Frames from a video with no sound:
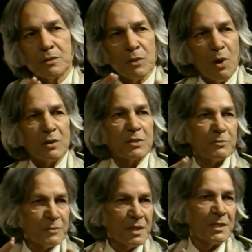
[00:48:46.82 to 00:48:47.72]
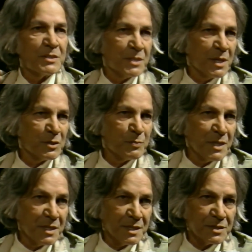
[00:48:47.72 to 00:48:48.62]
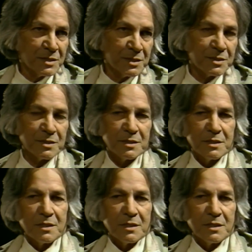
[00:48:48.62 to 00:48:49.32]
thoughts, feelings and experiences.